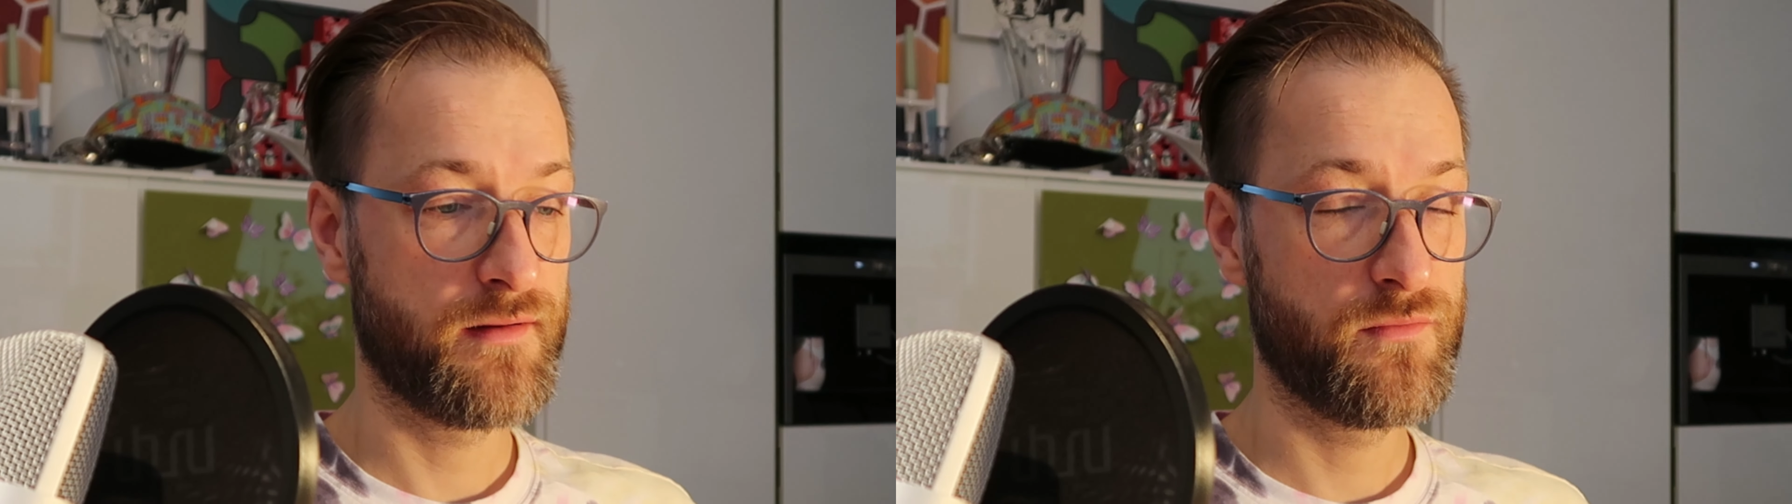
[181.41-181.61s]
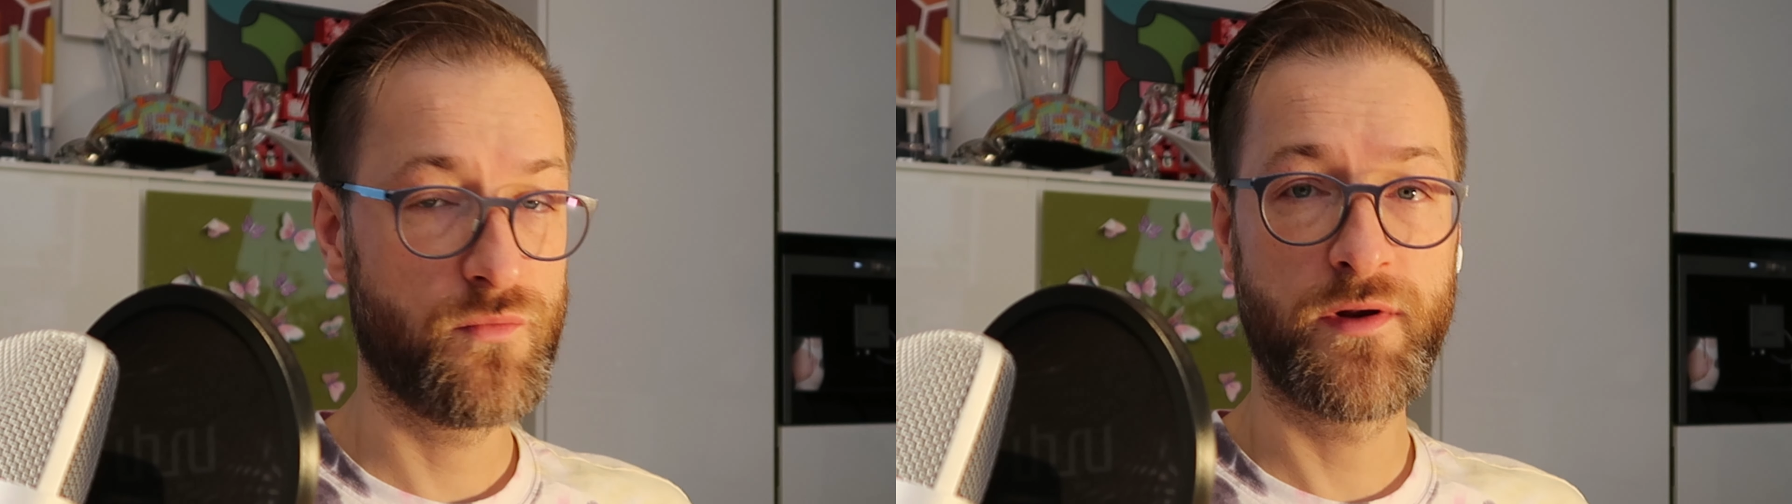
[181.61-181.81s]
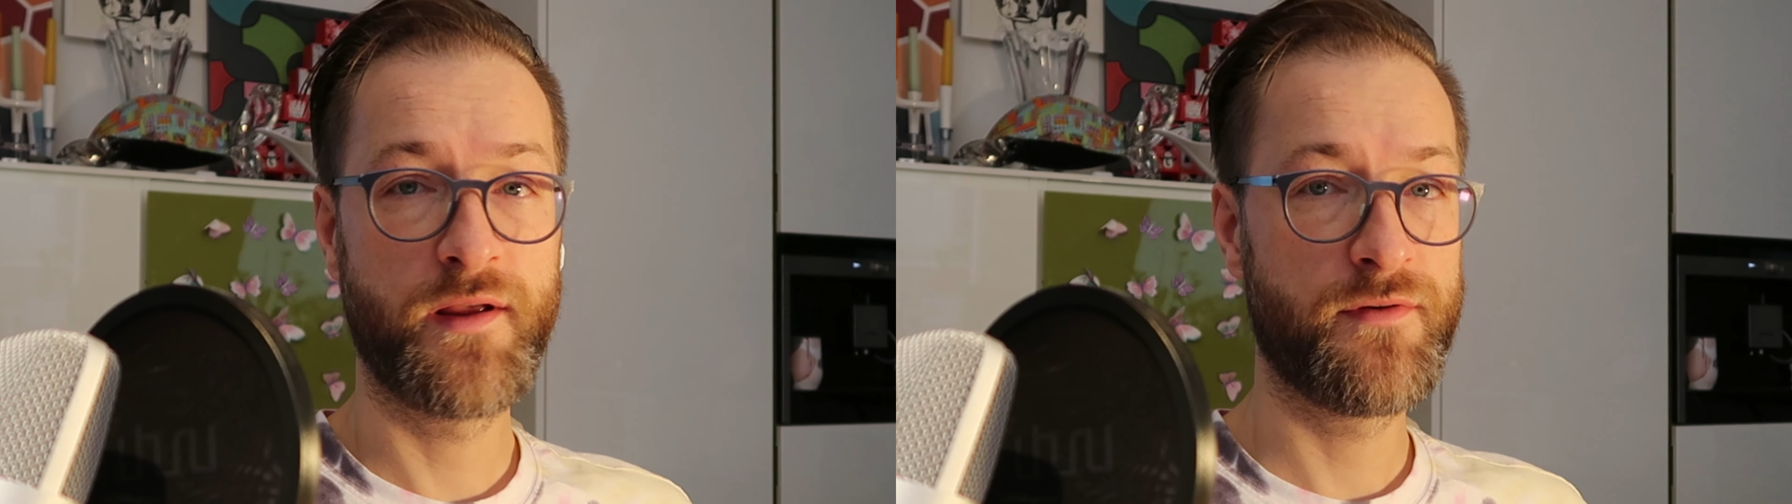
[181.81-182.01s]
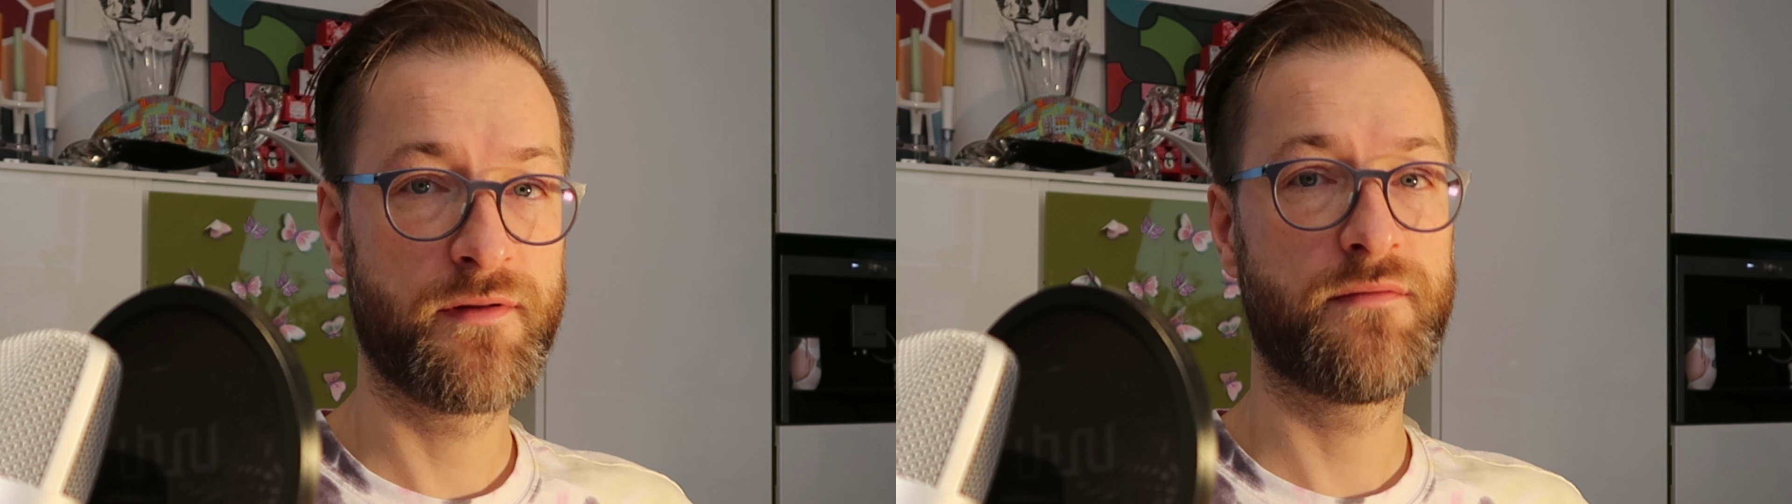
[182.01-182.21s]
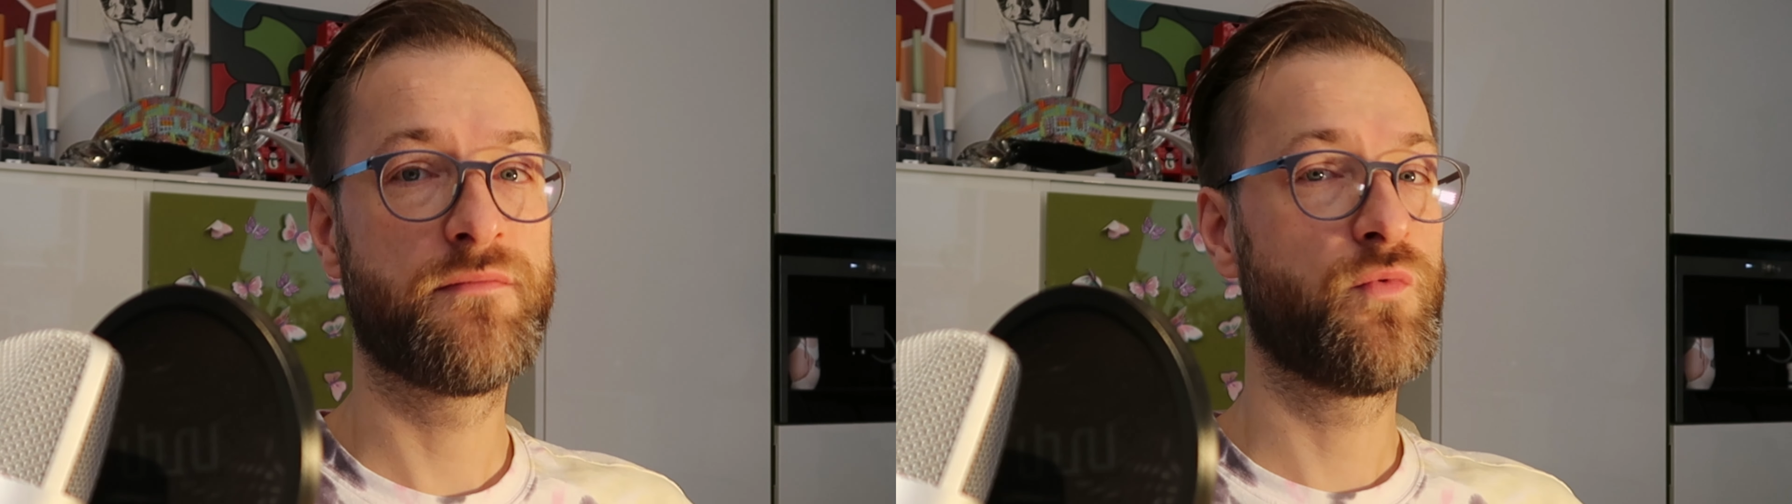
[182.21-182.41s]
whatever
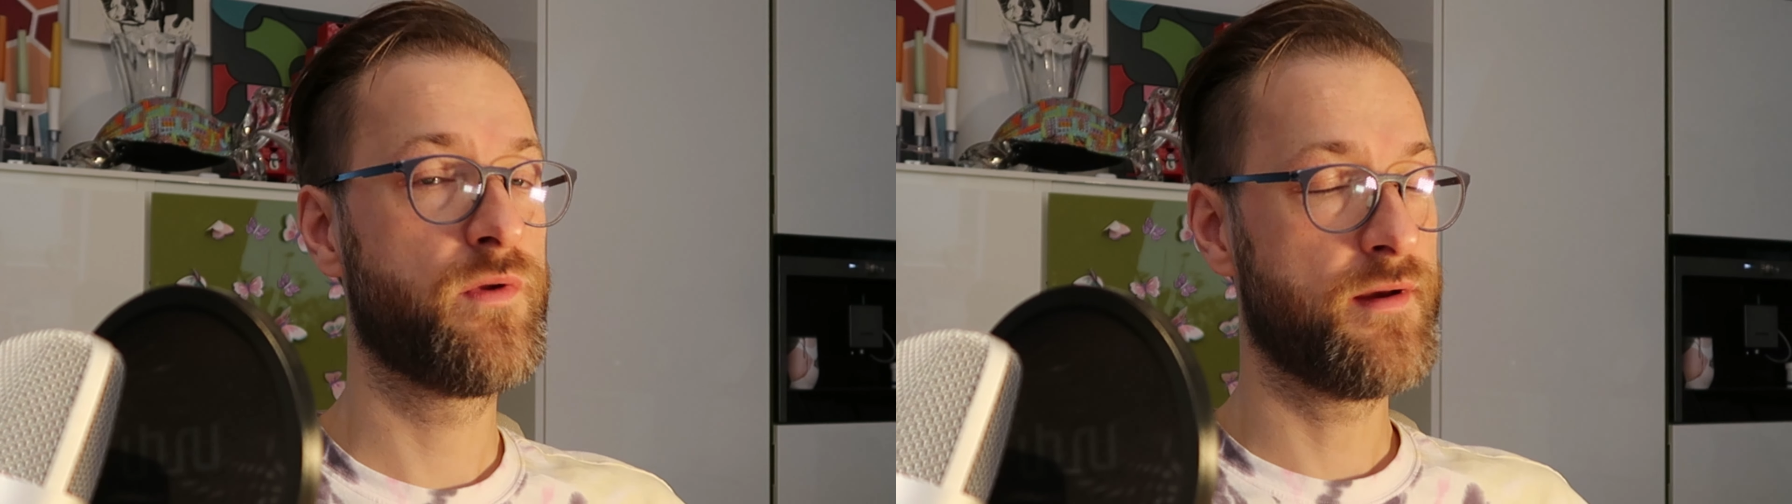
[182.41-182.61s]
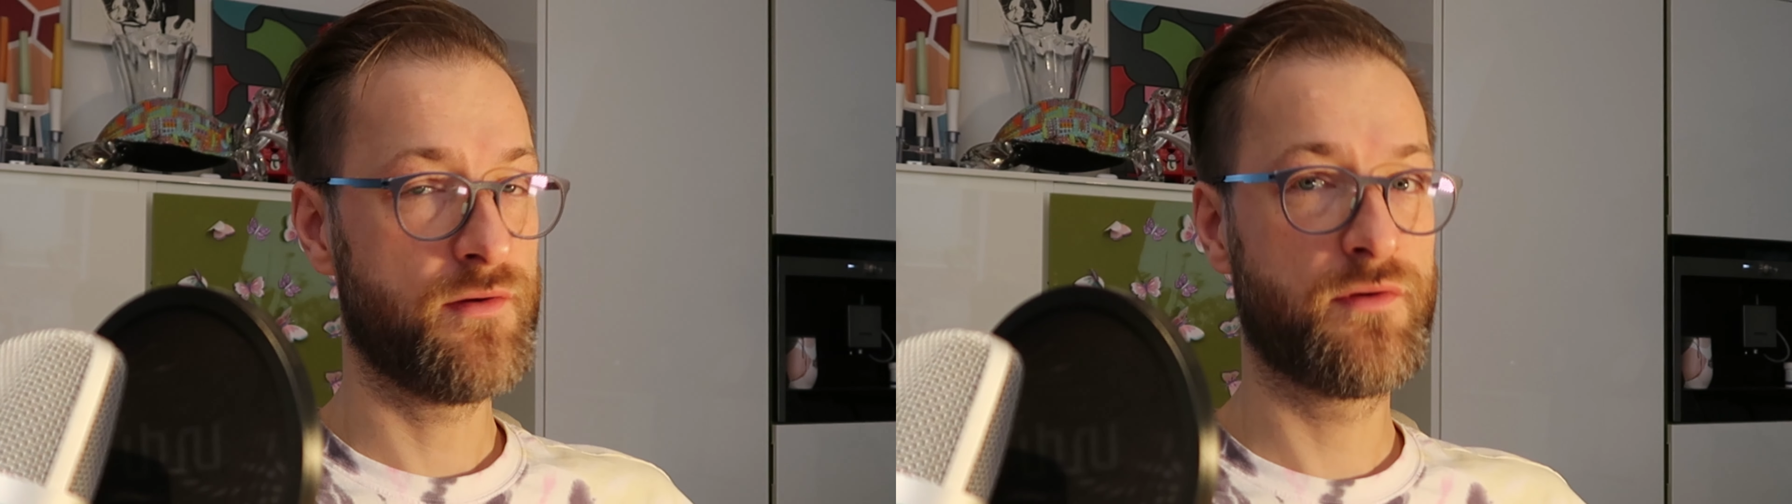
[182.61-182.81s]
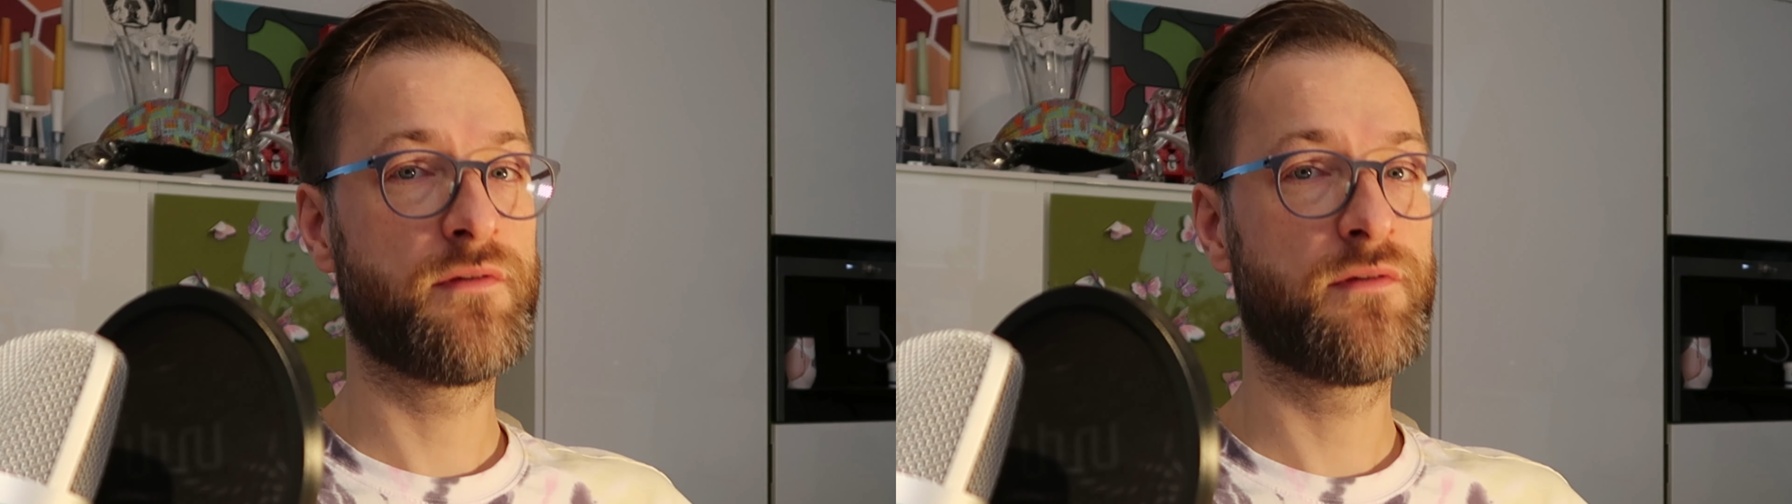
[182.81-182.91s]
without